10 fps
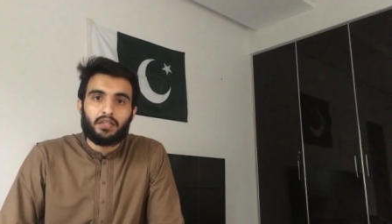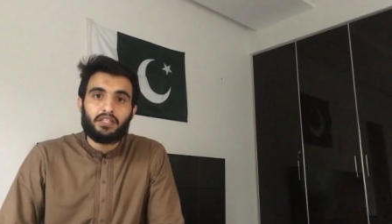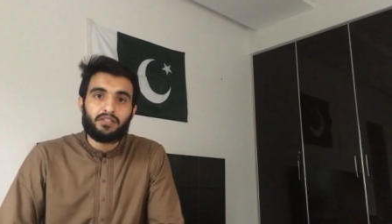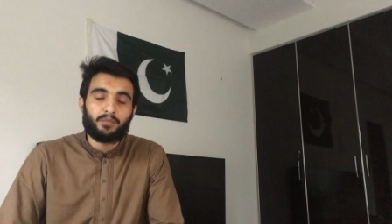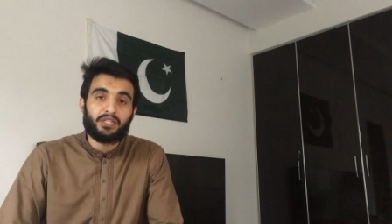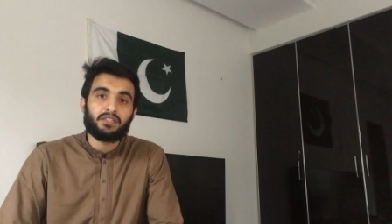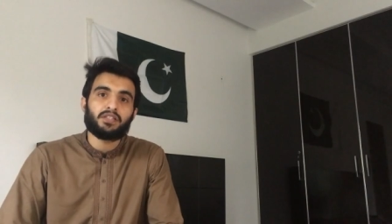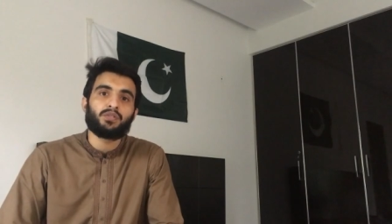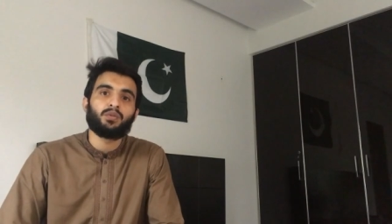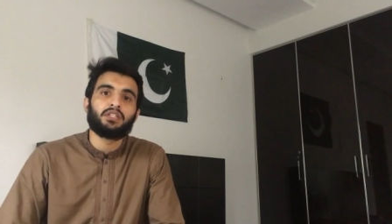This brings
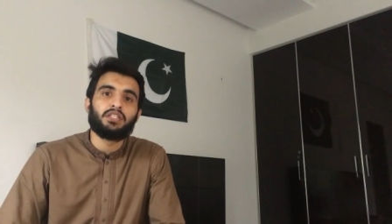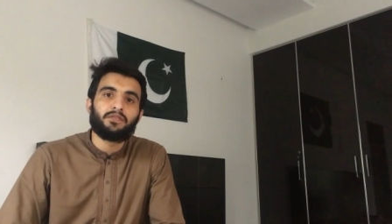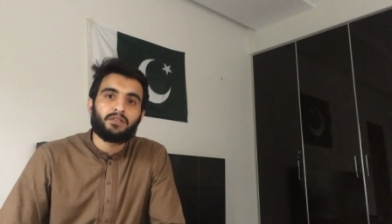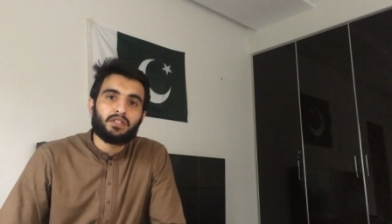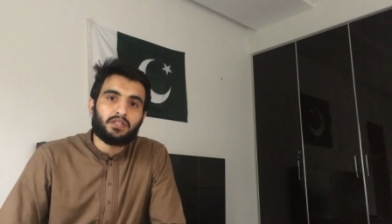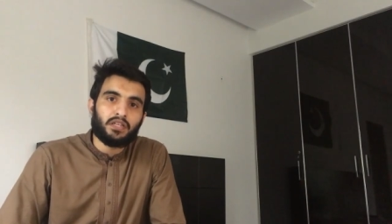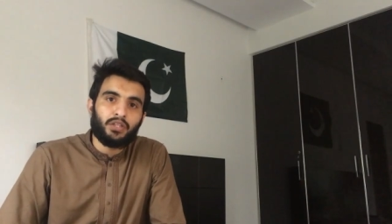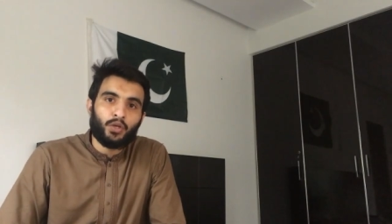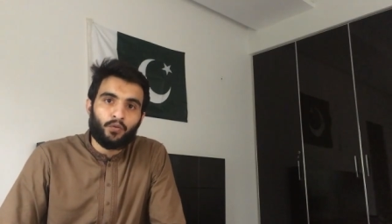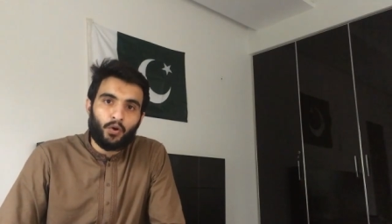us to the difference in
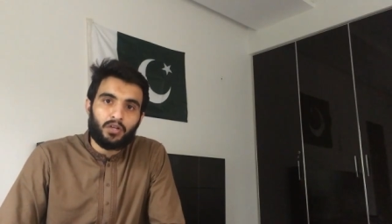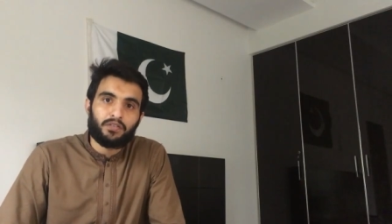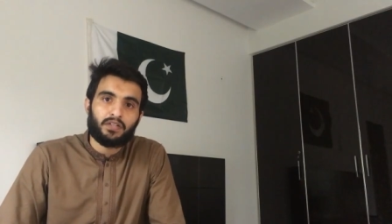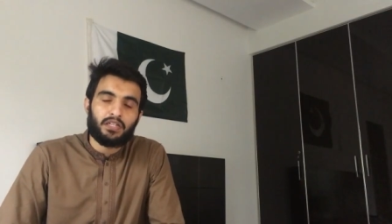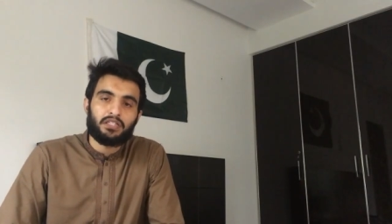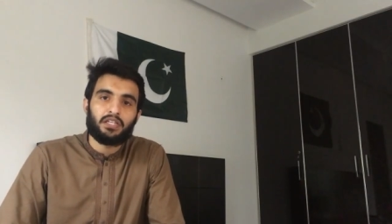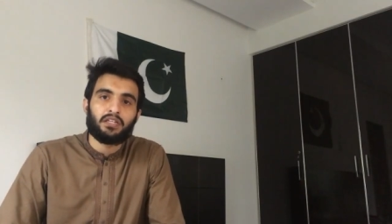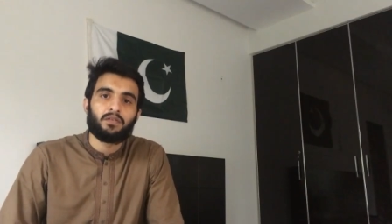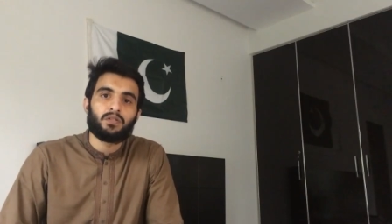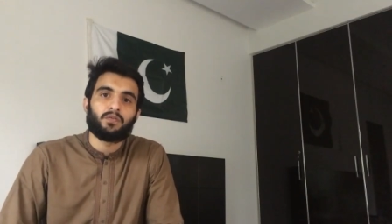the overall difficulty
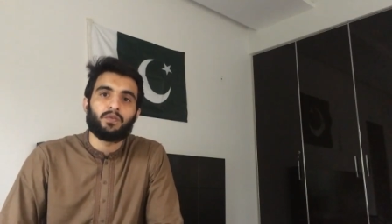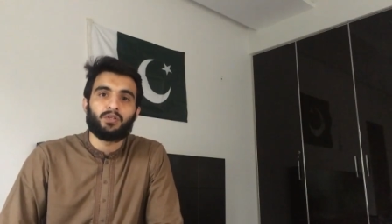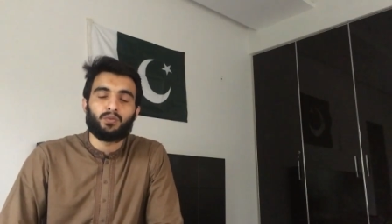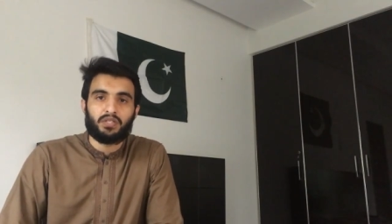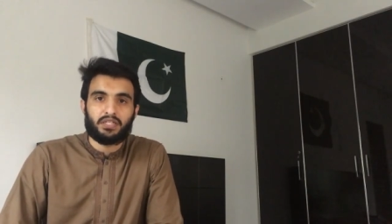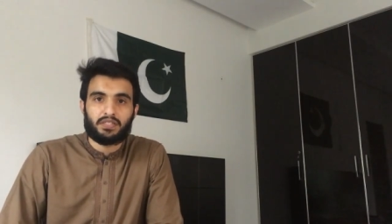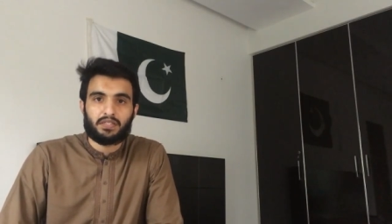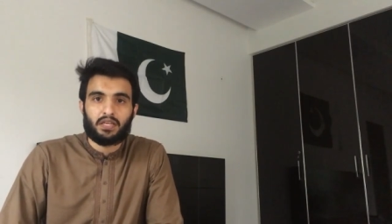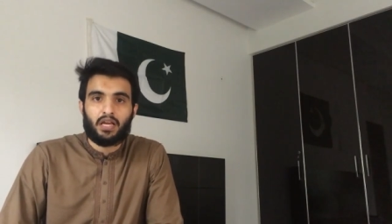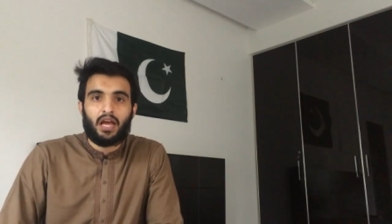levels of the two tests